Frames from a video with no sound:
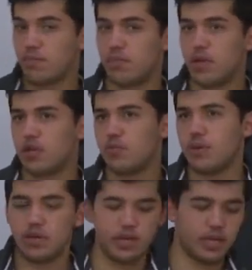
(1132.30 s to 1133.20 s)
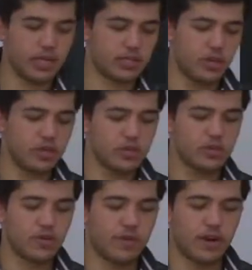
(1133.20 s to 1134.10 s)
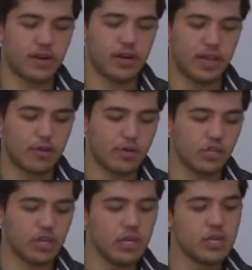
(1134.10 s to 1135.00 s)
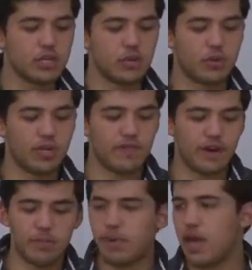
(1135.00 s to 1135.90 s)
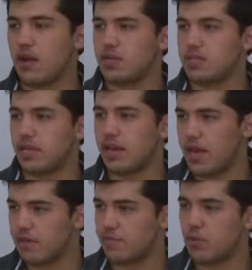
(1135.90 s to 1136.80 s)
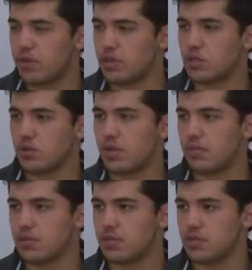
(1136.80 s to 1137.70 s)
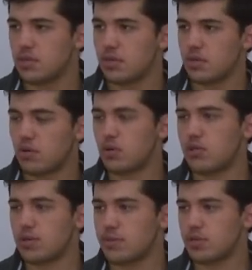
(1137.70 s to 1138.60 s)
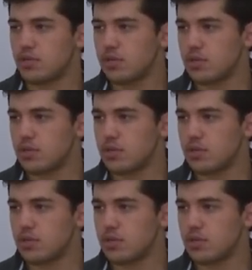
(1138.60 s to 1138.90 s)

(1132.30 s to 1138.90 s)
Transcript: It could be, so far in our language, did we define pairs that have more than 2 elements? Or 2 expressions?